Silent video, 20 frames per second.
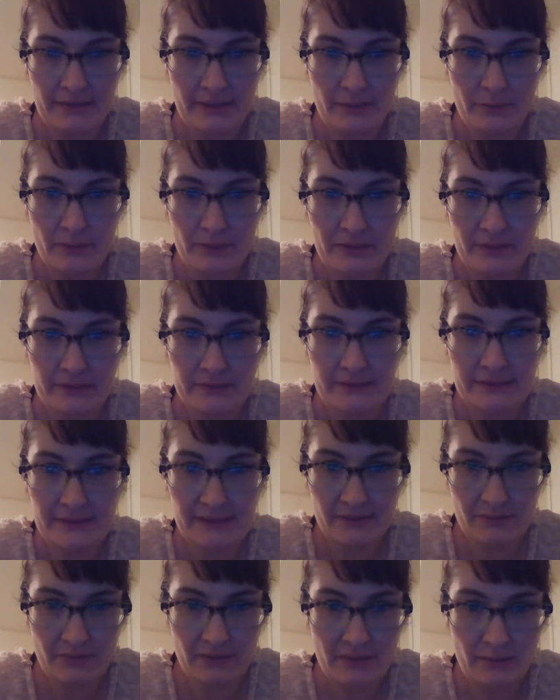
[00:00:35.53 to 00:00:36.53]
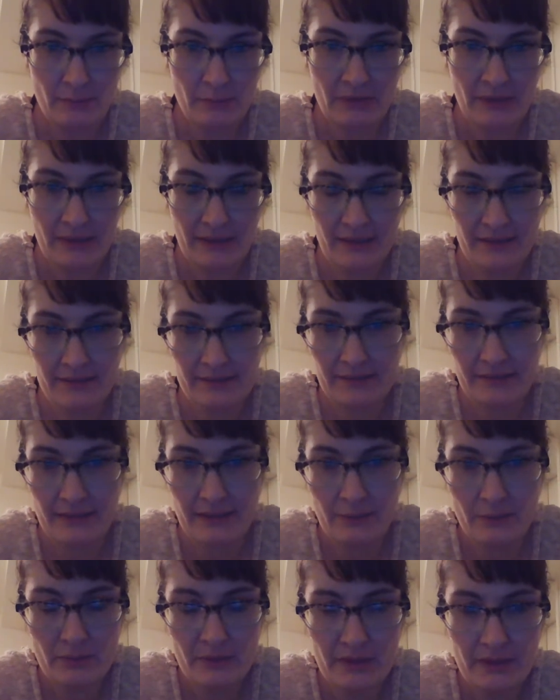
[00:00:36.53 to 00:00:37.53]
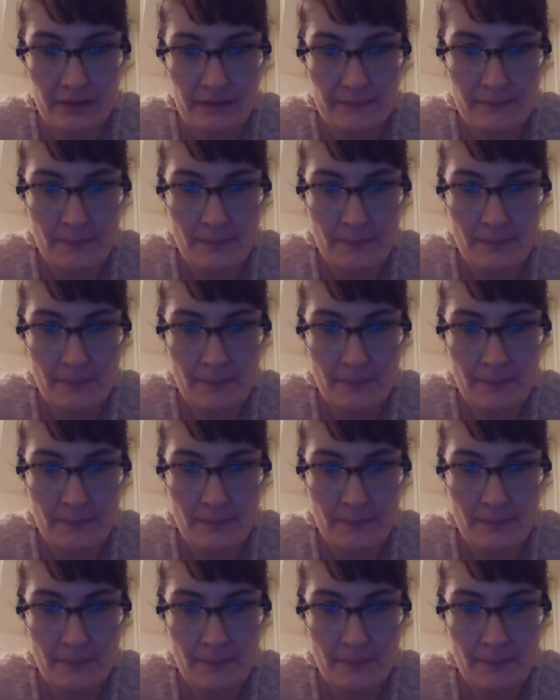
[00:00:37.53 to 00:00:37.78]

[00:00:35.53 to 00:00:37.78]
They would sit with the plant, they would